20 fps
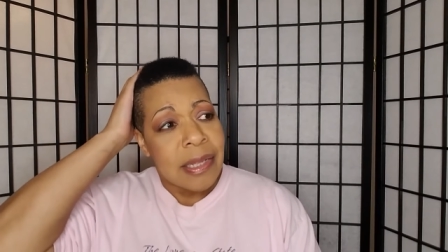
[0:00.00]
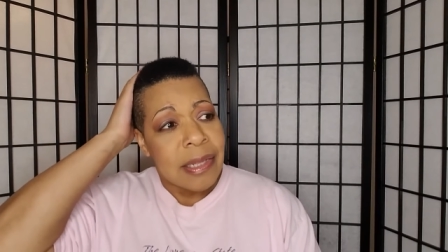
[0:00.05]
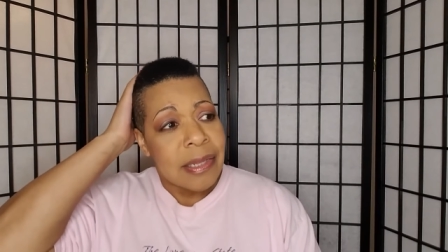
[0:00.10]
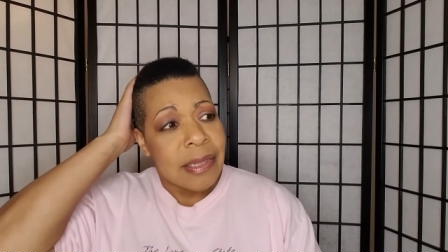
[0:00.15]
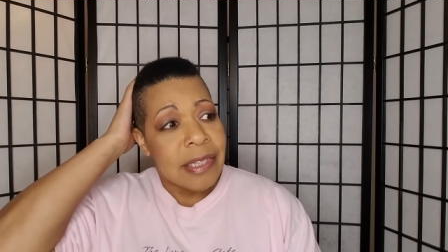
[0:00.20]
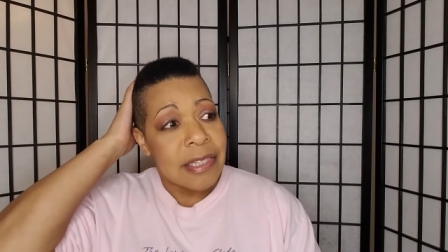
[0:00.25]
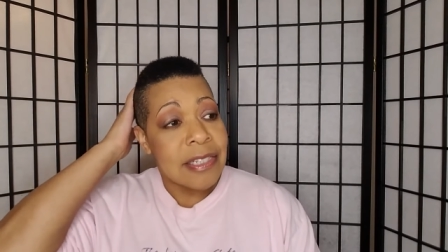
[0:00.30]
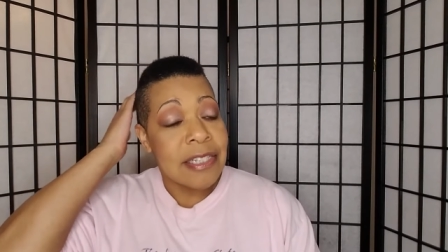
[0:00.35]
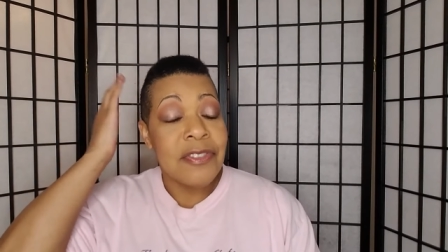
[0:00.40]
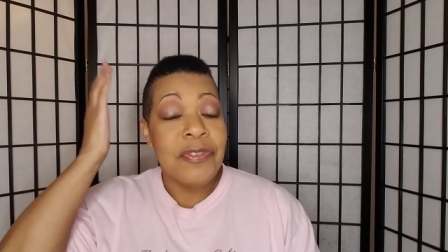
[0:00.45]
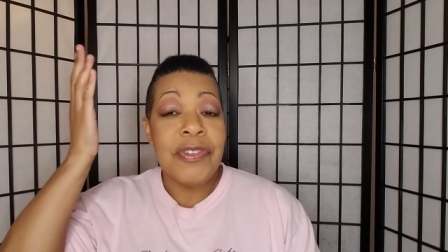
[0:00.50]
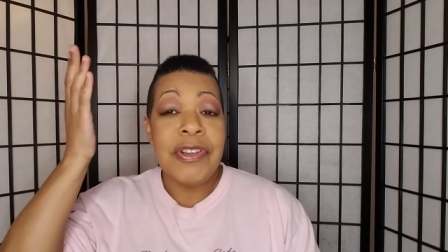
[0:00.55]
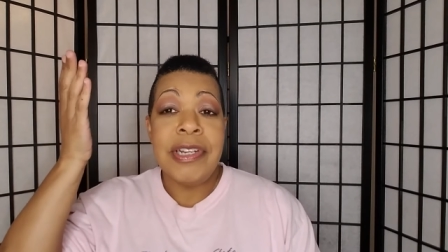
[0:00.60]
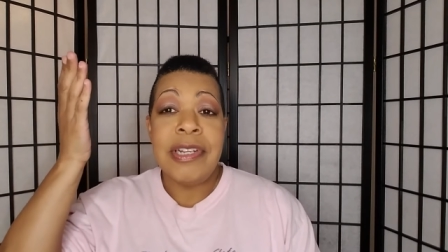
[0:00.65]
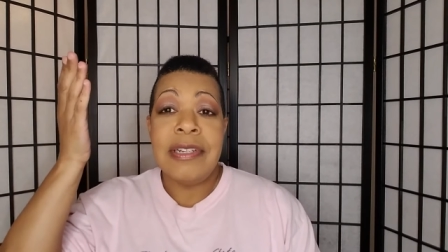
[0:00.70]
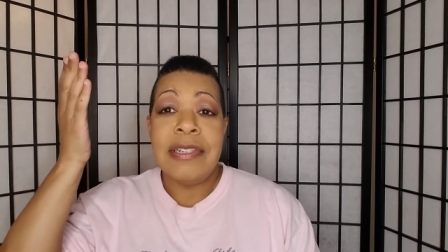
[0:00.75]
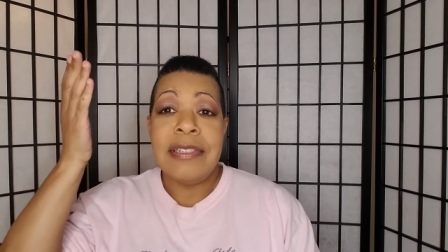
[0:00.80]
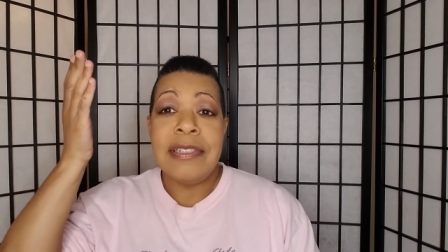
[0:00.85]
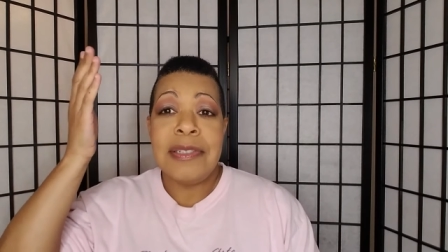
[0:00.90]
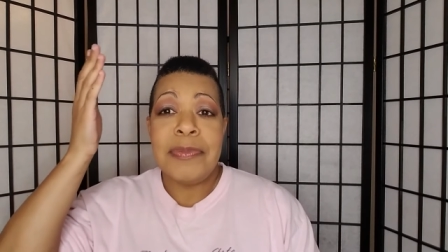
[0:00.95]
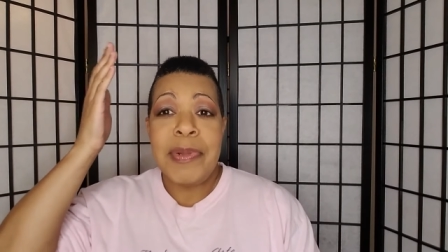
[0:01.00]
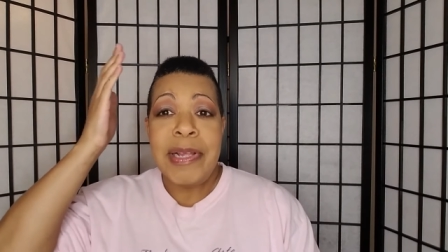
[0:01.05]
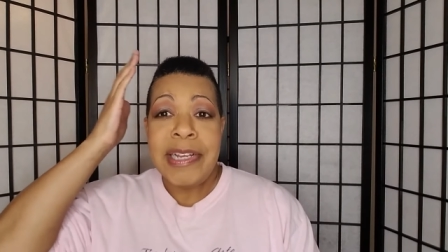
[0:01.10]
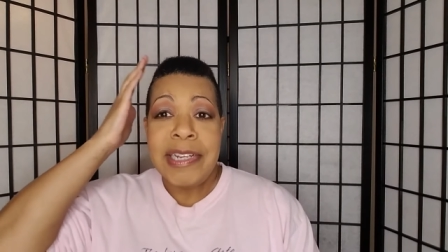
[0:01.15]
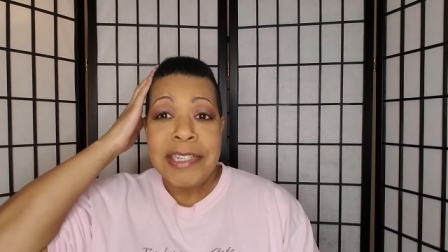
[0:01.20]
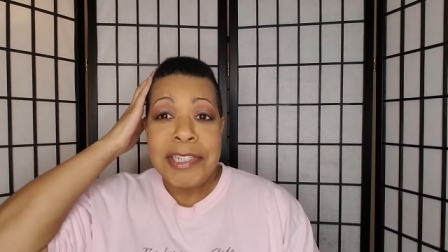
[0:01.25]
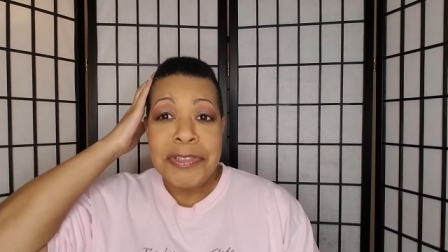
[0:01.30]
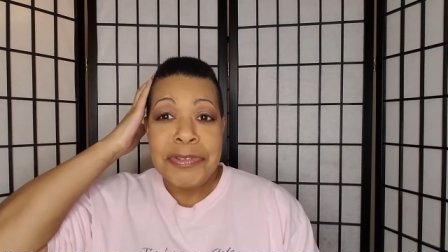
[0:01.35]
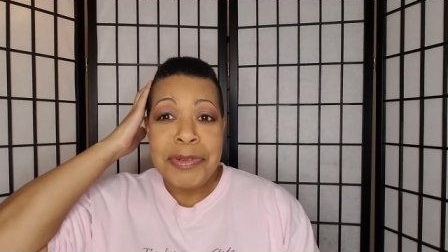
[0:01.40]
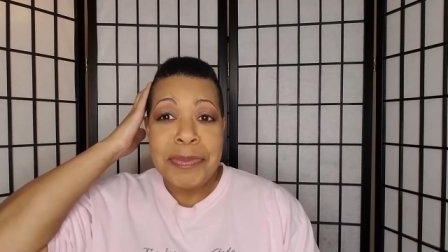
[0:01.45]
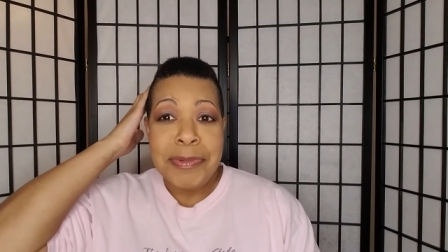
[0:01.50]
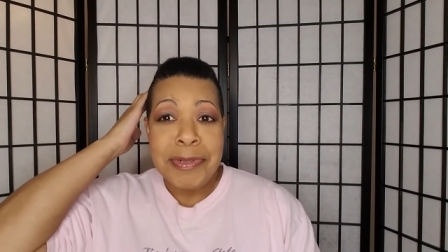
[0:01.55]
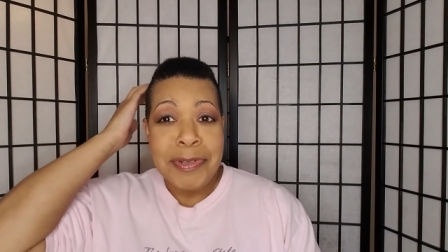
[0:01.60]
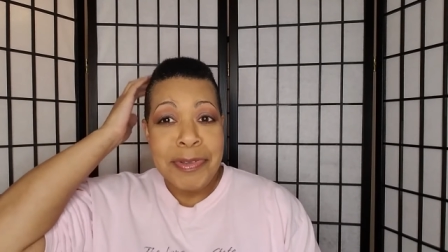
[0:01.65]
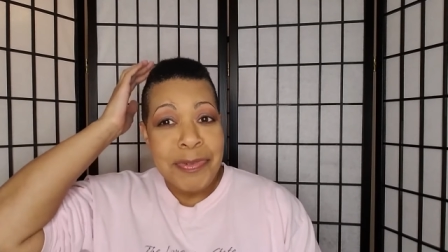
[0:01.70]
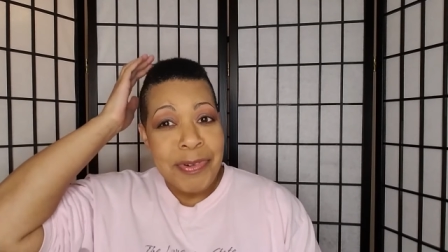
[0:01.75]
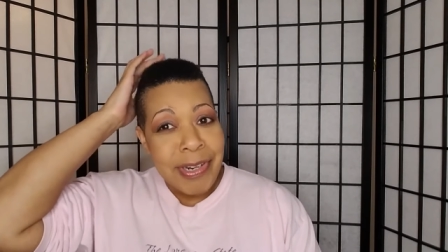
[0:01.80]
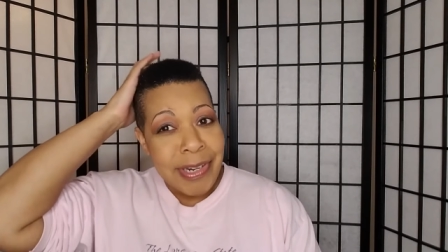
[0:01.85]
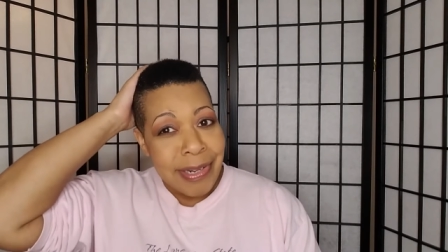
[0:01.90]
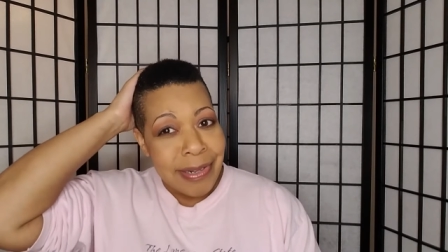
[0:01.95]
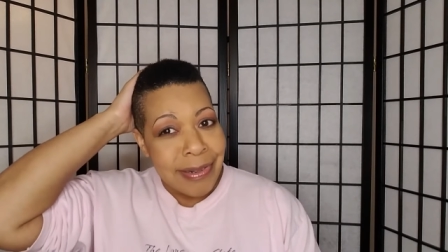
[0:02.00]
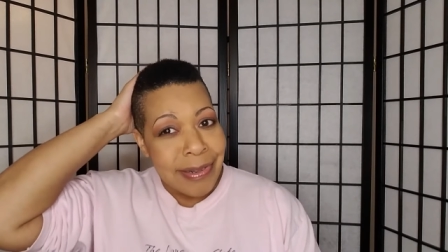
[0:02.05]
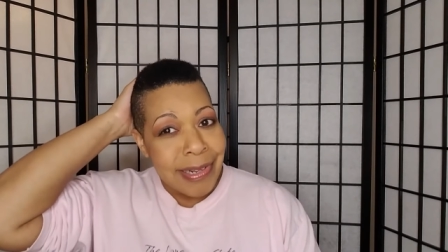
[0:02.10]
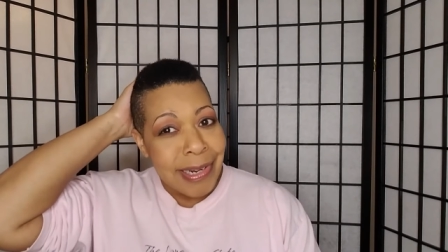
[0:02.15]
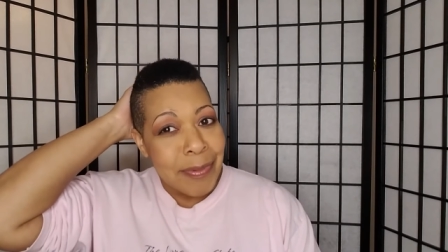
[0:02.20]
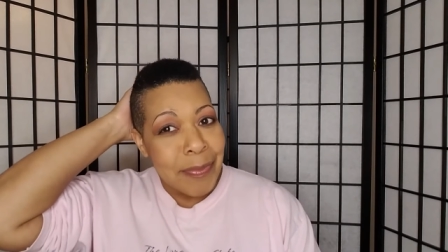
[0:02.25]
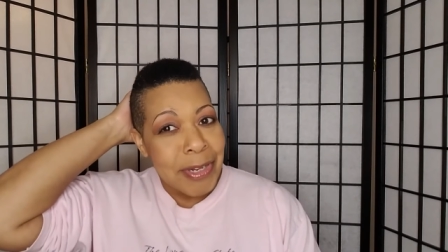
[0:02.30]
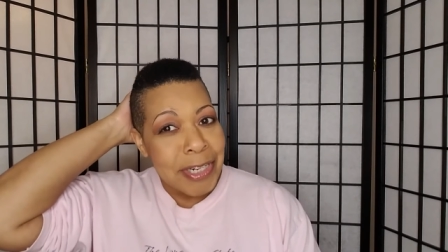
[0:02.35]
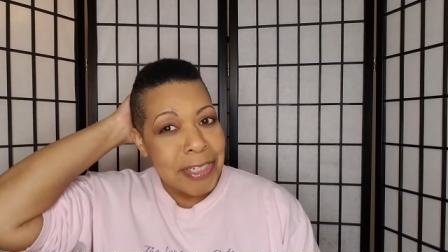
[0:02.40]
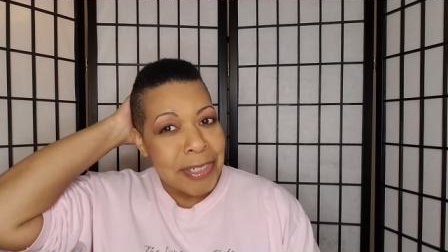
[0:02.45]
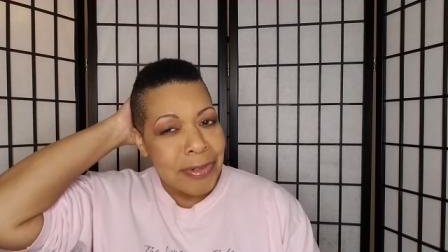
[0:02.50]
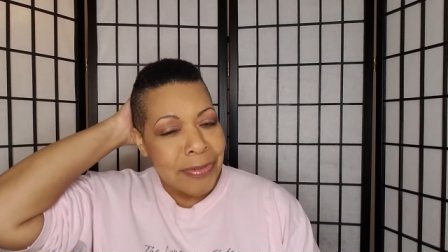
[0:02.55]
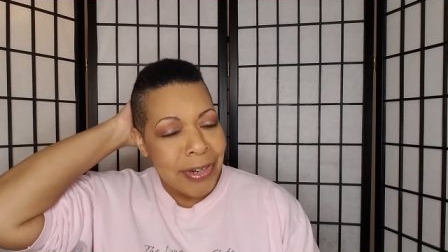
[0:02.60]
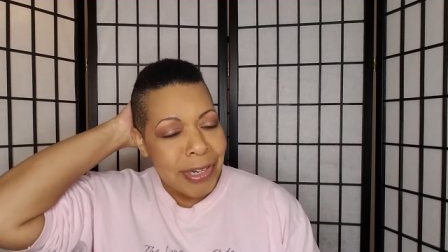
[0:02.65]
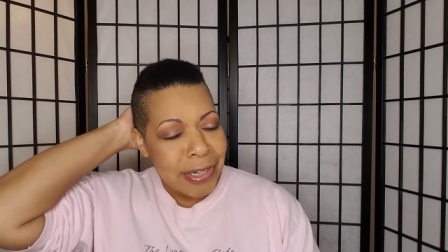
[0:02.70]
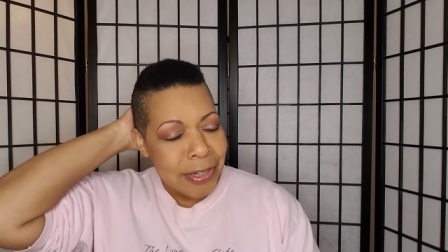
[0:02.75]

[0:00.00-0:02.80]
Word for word: this is fitting, this is Black History Month, right? And I'm actually writing